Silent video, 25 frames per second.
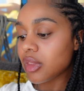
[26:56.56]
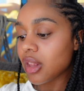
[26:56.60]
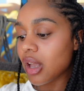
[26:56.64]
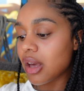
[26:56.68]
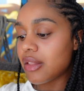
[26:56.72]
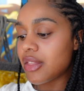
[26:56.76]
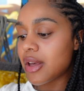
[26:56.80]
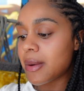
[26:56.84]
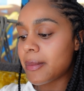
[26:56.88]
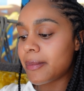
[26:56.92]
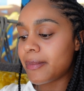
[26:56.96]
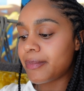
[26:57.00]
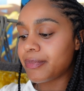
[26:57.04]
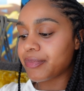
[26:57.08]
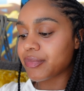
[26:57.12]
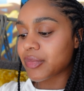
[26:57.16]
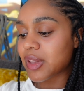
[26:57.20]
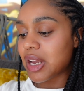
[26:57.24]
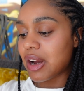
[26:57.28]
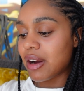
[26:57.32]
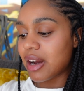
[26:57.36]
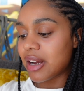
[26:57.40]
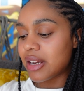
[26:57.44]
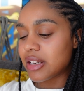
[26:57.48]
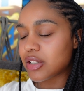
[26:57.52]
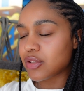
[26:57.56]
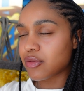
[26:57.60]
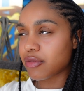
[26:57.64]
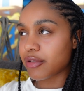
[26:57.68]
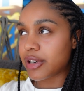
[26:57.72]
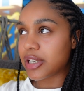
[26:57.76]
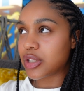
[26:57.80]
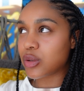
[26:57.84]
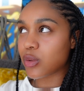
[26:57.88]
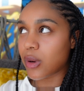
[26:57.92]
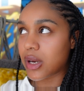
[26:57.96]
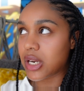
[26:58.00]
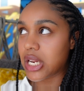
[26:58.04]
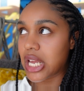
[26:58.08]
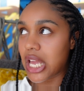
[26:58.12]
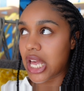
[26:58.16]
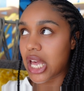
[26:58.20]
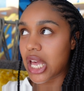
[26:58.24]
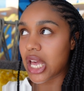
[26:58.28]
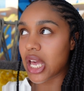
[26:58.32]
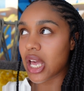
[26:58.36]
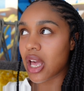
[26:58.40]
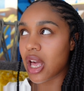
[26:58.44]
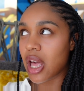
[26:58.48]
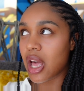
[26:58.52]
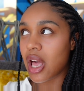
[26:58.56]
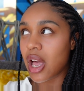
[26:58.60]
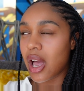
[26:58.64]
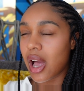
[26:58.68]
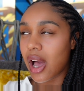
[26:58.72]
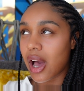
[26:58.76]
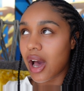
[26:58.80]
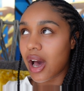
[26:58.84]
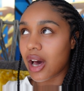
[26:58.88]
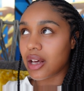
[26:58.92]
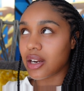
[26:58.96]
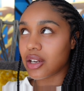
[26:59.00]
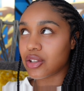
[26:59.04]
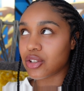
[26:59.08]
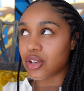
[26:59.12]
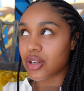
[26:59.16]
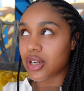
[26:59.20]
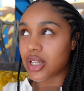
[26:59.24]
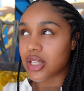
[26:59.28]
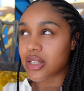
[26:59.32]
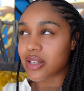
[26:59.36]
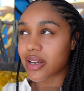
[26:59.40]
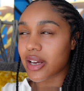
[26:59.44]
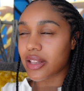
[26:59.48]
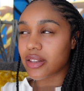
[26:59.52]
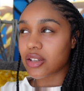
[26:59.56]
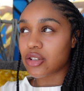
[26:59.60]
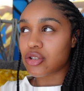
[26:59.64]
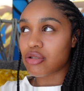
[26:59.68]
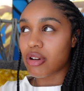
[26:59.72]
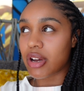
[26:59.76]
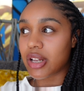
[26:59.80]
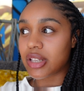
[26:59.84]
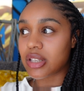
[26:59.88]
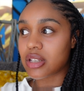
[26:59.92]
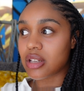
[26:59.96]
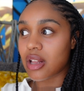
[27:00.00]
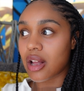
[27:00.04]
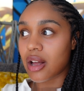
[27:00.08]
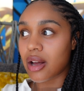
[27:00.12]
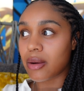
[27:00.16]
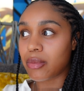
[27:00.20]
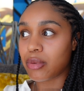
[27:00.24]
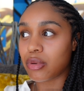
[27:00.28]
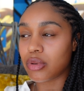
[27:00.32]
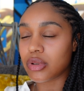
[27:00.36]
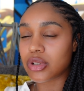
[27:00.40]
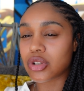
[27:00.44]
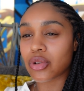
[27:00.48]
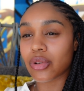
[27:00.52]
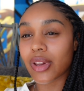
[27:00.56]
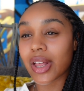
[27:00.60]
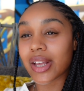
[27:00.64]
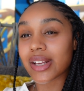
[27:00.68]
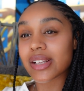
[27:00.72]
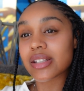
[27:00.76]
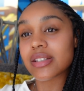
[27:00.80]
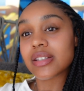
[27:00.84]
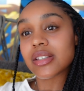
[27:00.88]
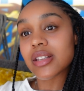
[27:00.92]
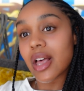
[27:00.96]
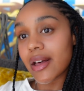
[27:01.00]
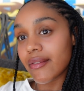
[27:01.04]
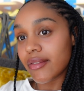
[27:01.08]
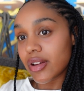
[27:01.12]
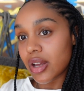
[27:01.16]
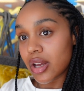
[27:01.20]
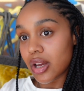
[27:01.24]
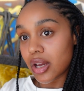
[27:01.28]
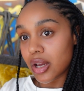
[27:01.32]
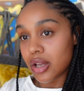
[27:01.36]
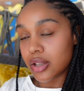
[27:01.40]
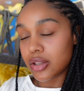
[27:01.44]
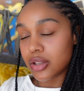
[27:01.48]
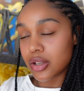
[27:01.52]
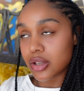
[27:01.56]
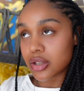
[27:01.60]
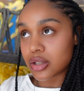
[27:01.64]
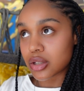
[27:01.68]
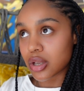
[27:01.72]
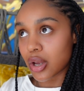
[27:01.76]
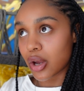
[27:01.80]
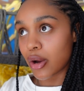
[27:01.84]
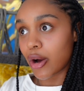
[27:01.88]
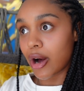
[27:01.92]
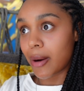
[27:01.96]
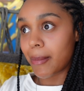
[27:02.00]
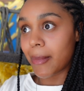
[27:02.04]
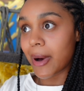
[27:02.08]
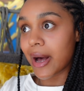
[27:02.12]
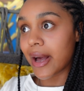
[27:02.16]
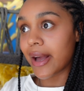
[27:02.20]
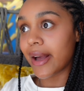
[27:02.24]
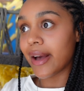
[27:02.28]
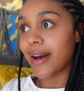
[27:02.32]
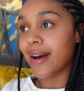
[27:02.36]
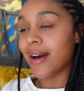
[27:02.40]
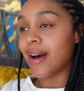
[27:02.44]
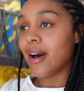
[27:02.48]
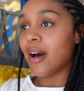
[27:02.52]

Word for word: and then it's 3.20 and I don't need to get the train to the airport until like 7 so I might